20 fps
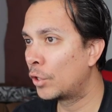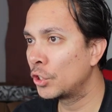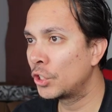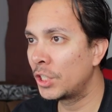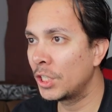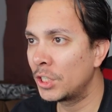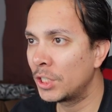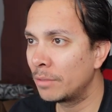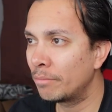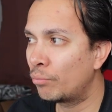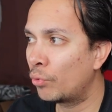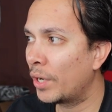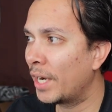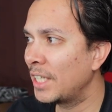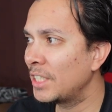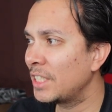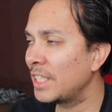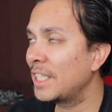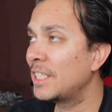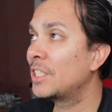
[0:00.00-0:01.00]
First edition
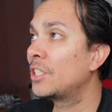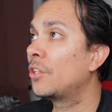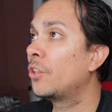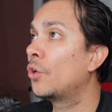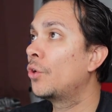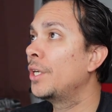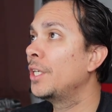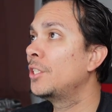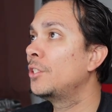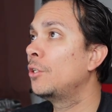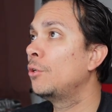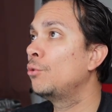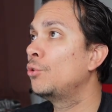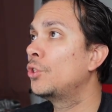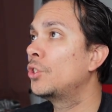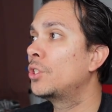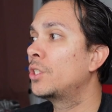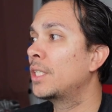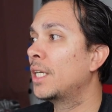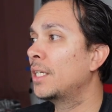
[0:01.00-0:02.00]
price is 32
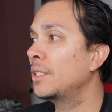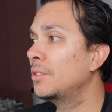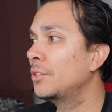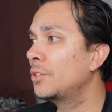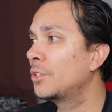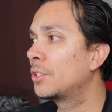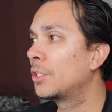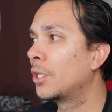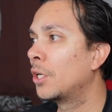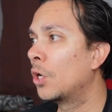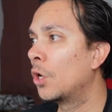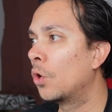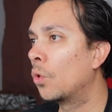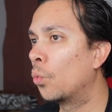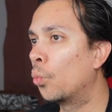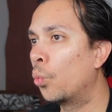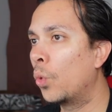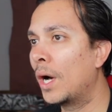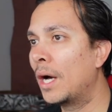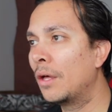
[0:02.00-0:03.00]
cents,
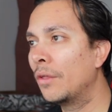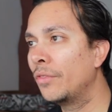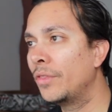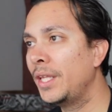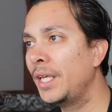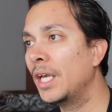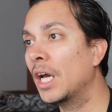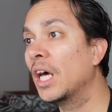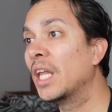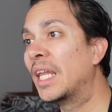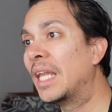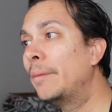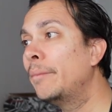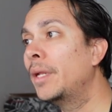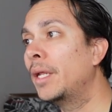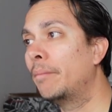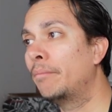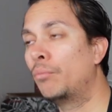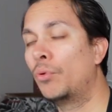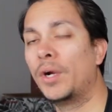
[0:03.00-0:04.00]
while the
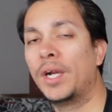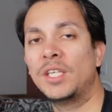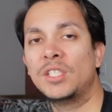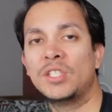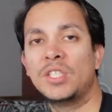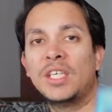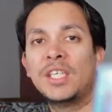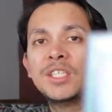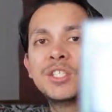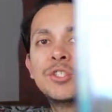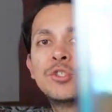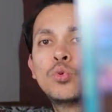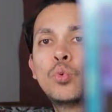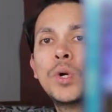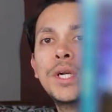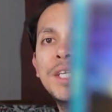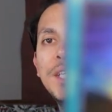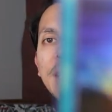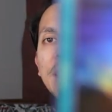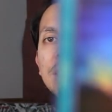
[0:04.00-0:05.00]
unlimited price is
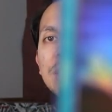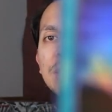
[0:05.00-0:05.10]
28